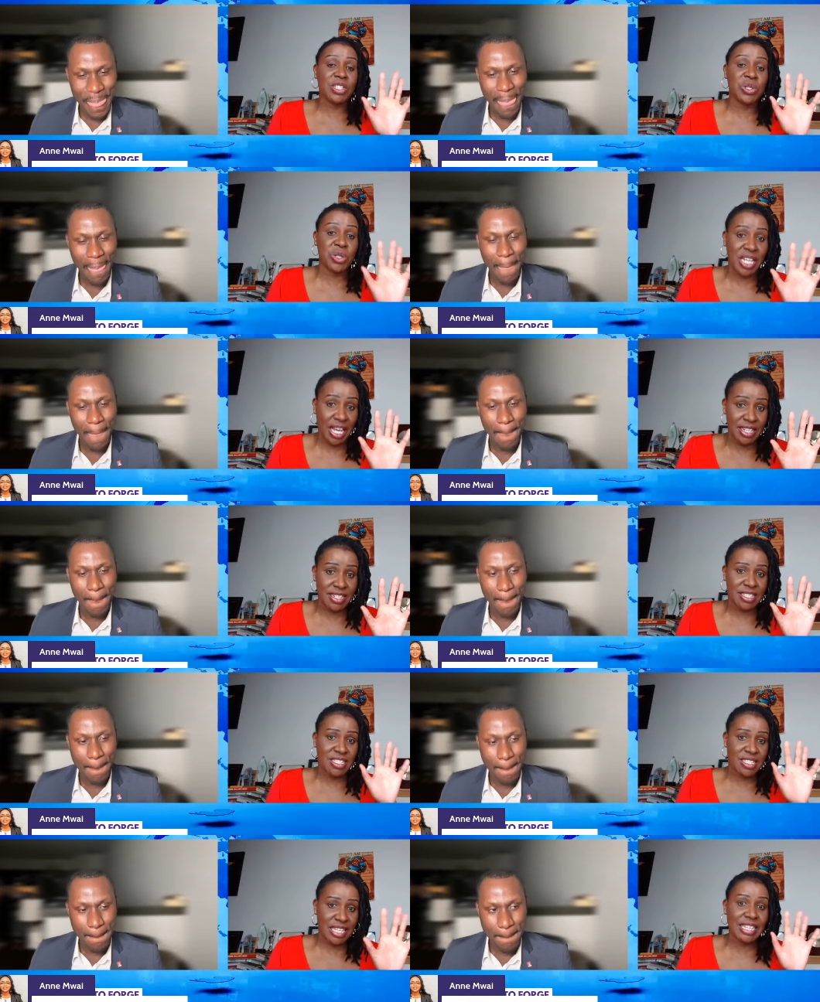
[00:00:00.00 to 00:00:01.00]
Speaker 1: today,
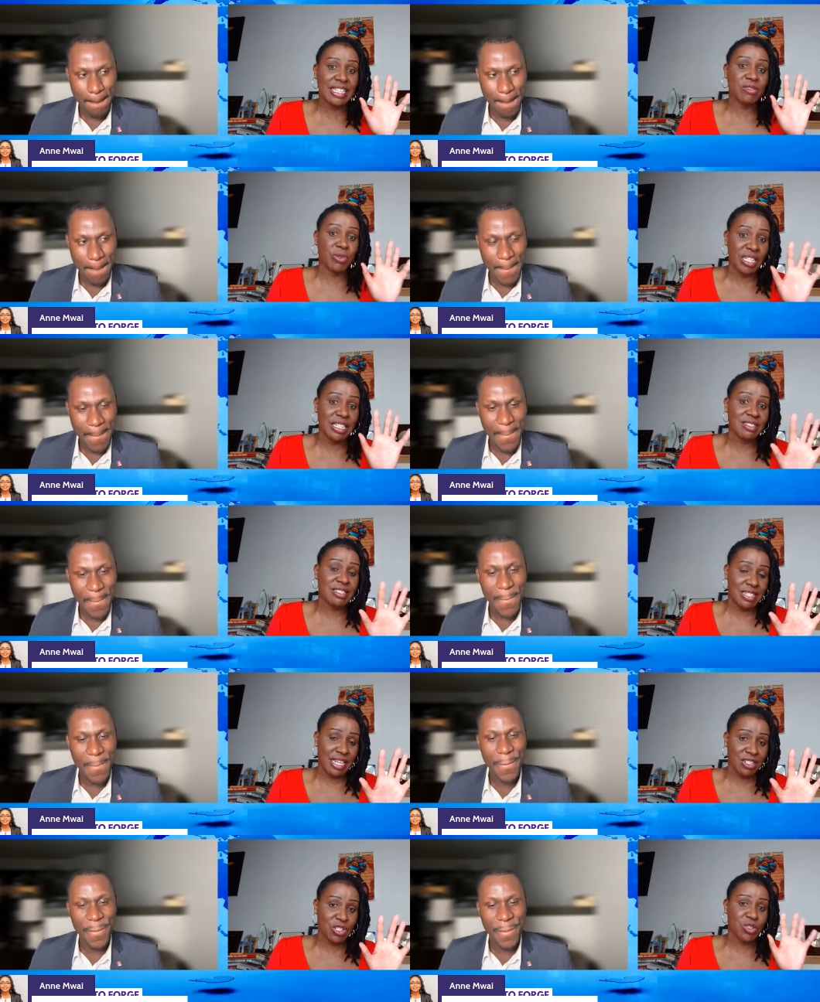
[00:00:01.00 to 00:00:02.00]
selling real
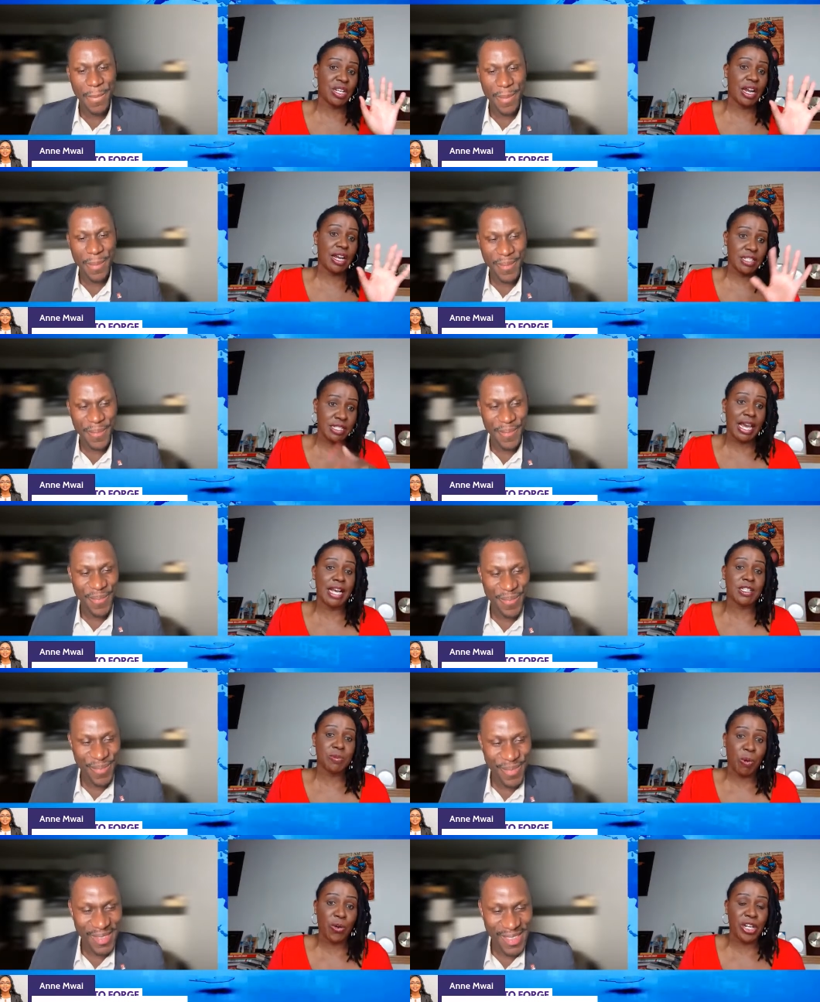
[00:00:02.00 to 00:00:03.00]
estate to the
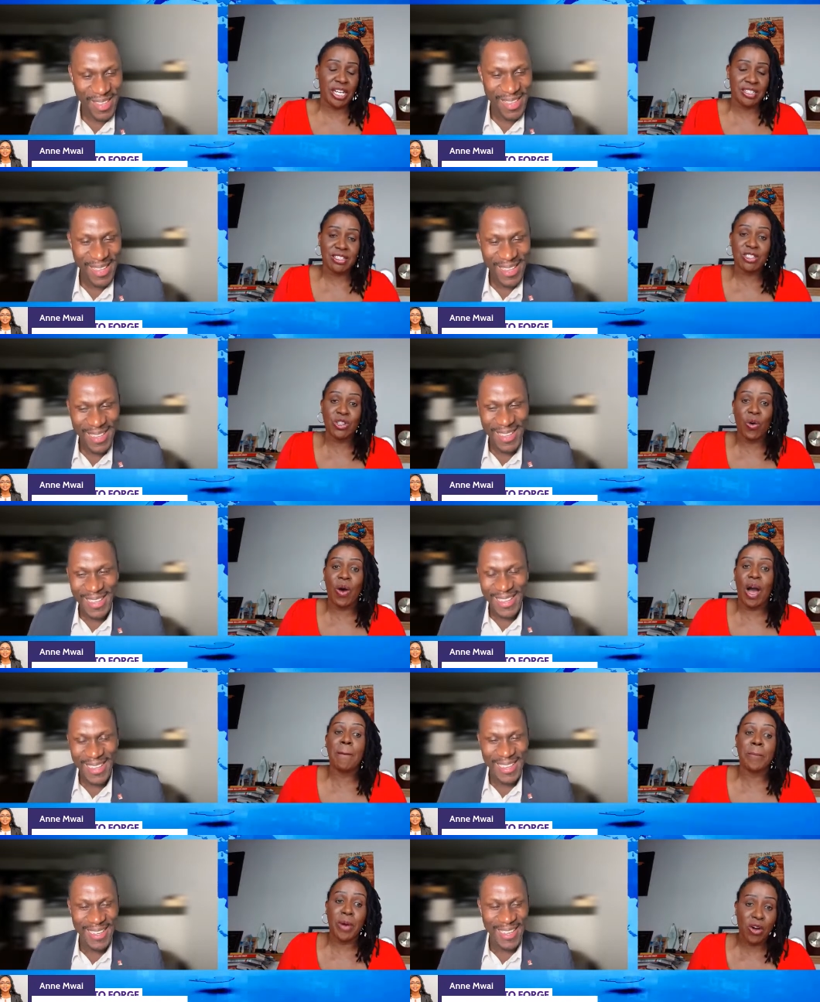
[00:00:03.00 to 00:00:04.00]
diasporians. So
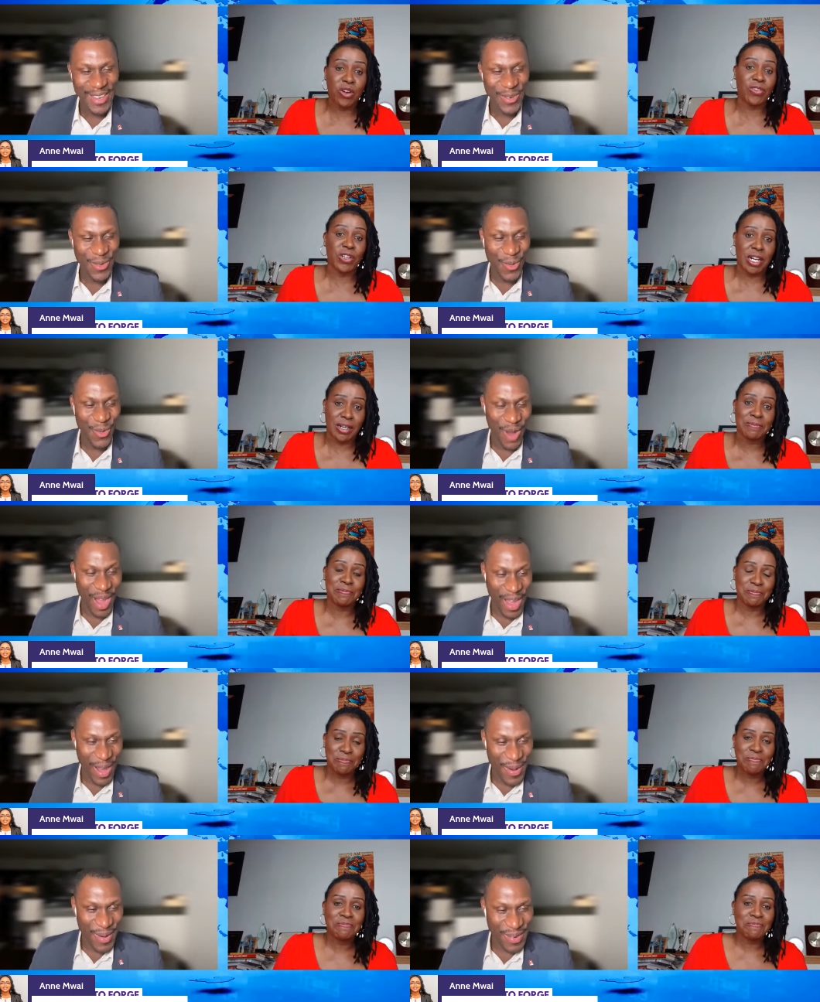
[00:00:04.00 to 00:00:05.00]
I'm proud of her.
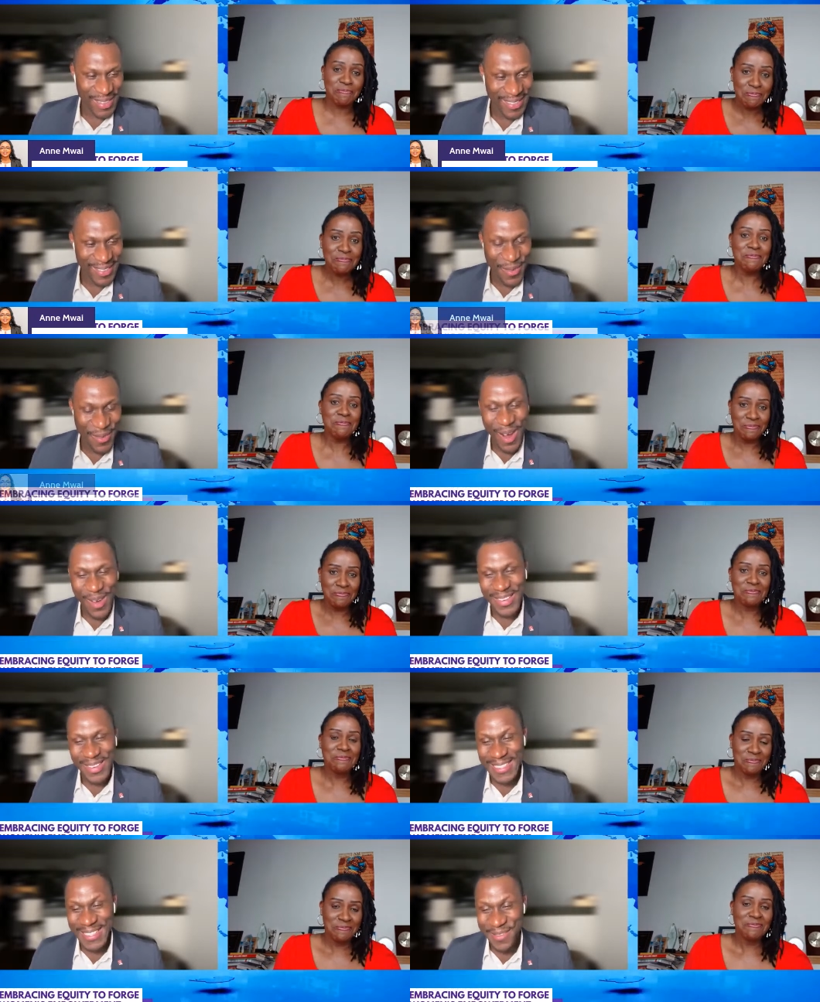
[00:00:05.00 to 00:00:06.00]
Wow.
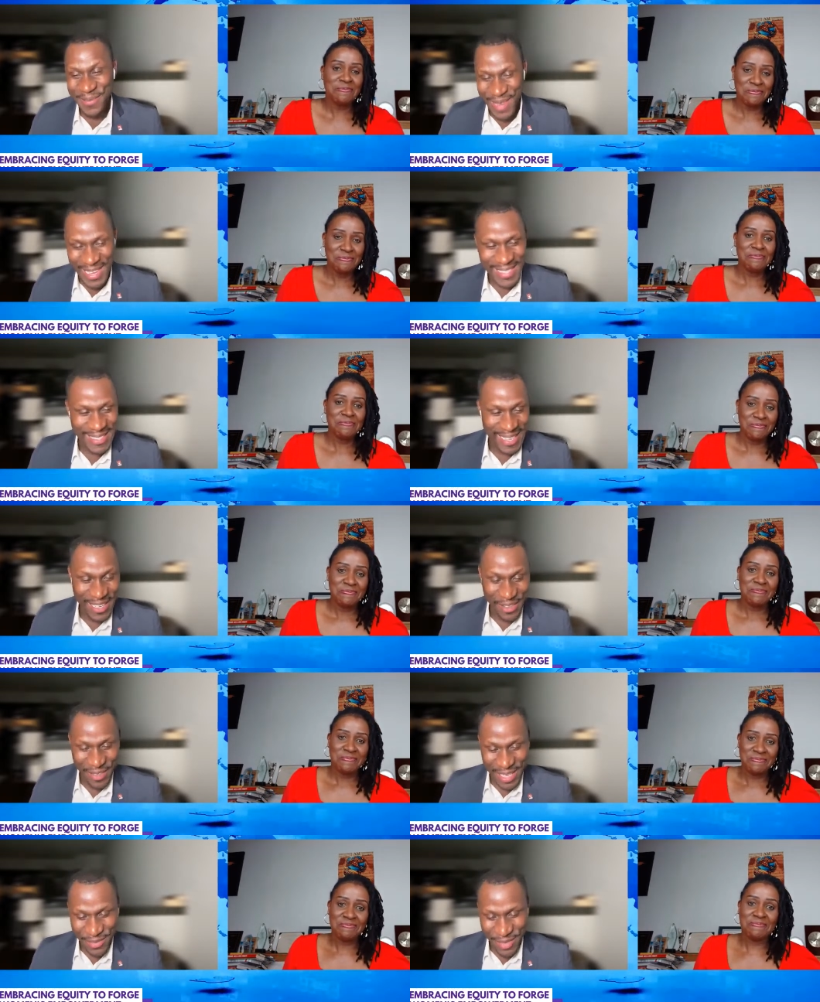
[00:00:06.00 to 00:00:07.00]
Speaker 2: Wow, that's
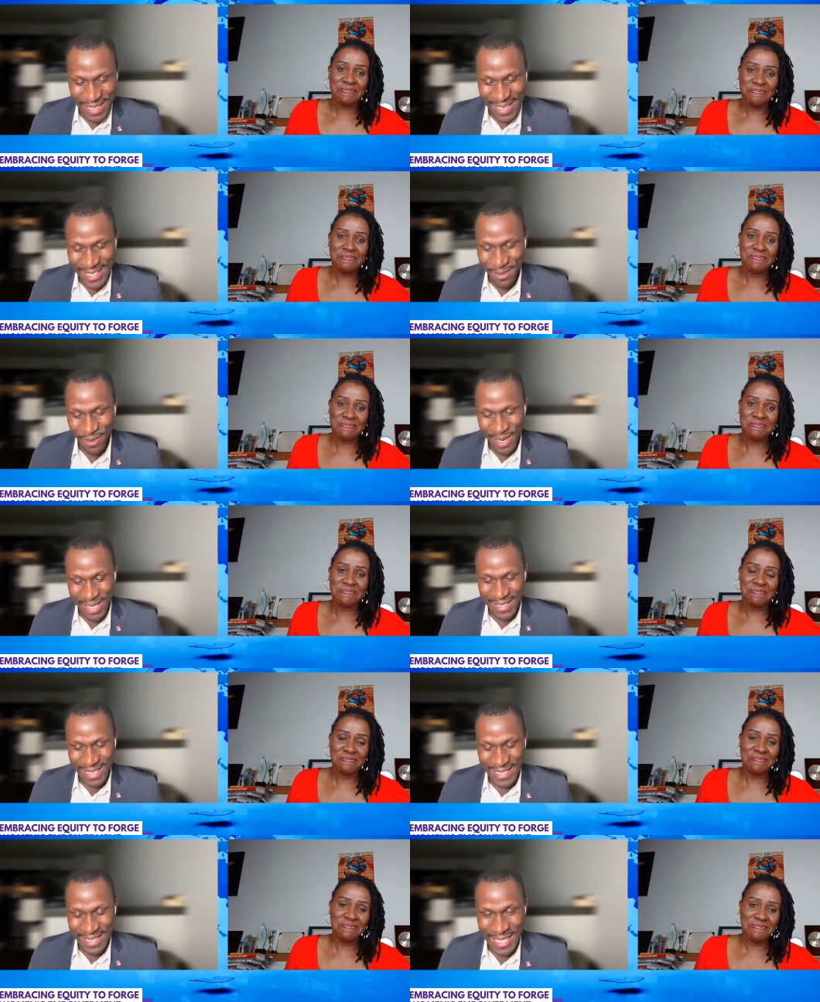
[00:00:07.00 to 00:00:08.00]
amazing. And indeed, these are some
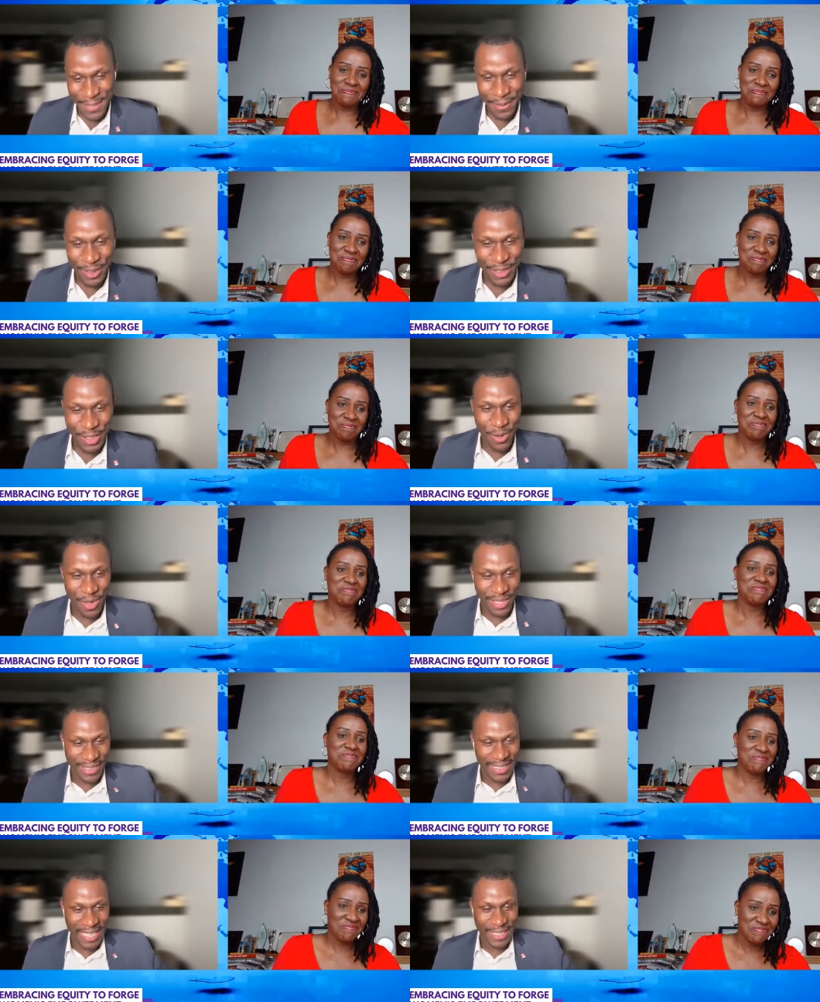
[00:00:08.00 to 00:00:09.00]
of the successful
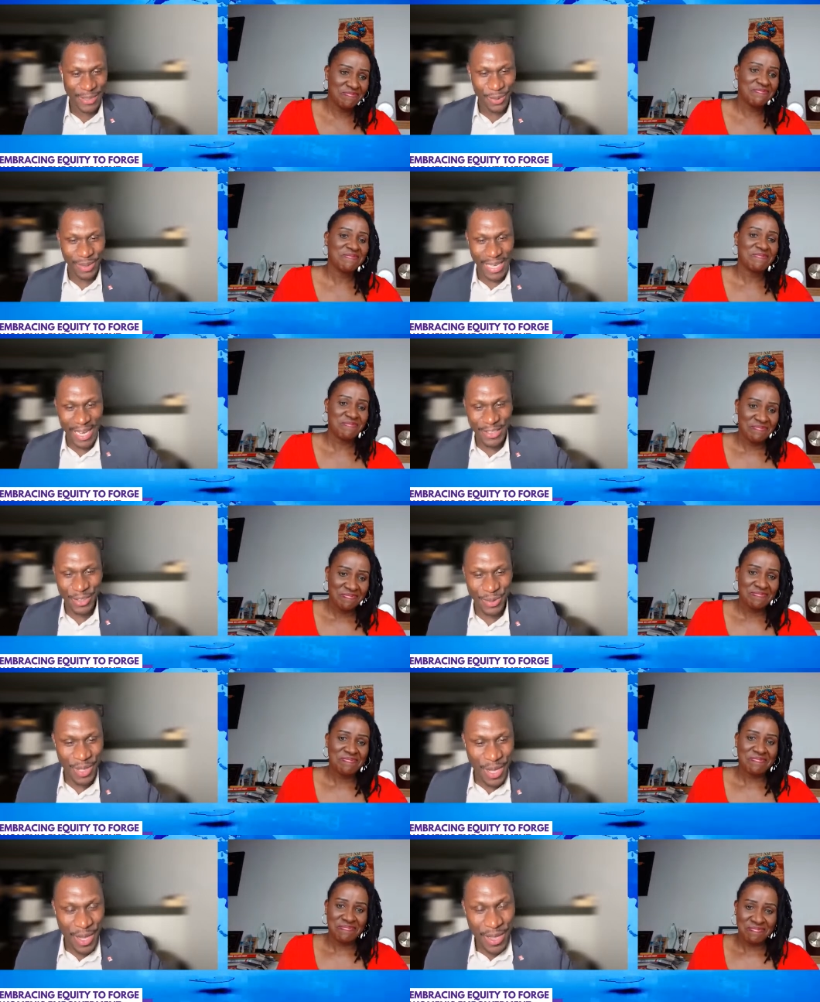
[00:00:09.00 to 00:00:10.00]
stories that we would
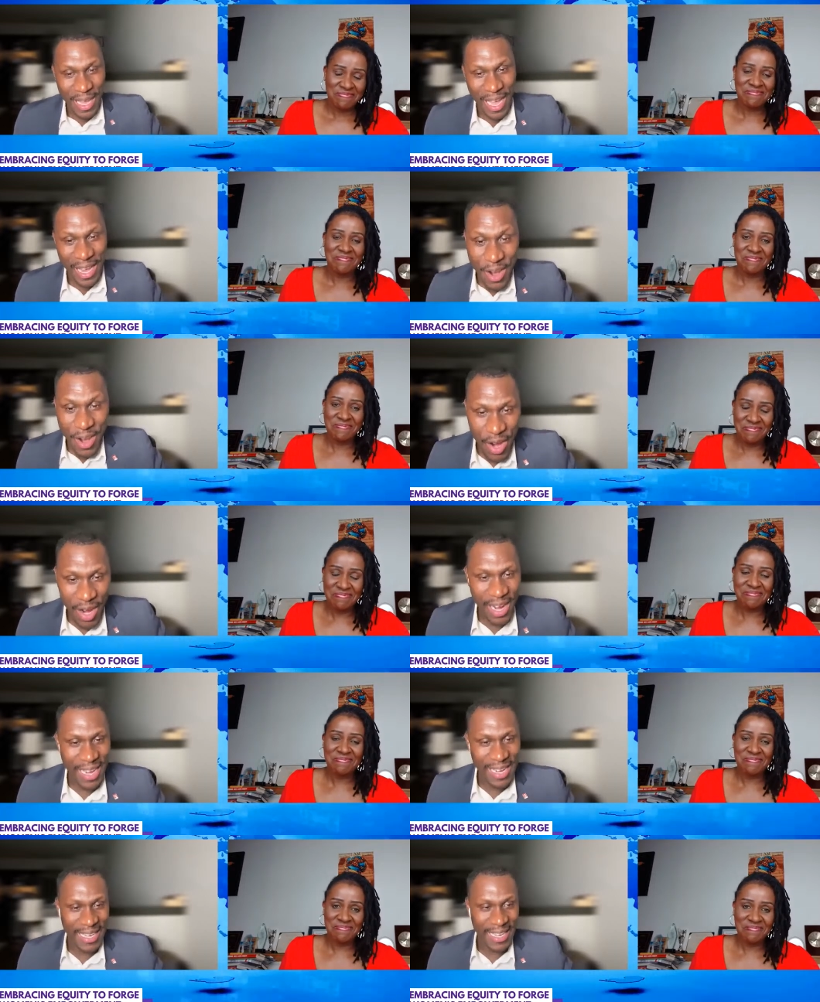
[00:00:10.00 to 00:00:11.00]
like to are
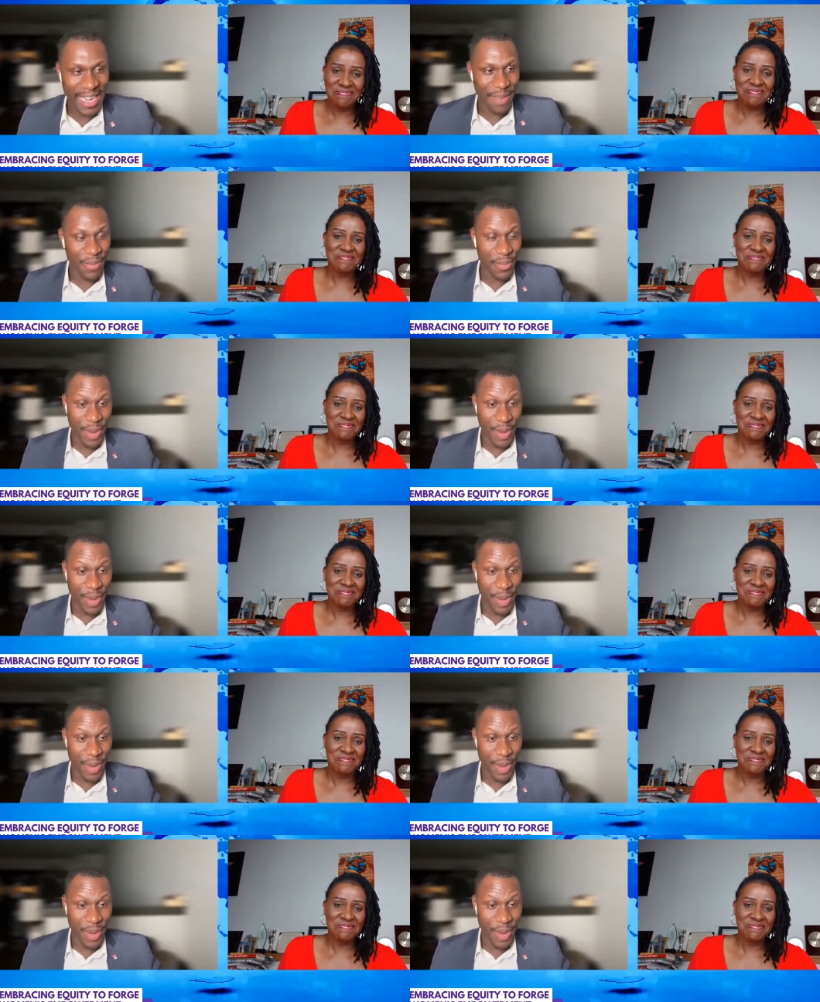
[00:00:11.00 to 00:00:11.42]
here and again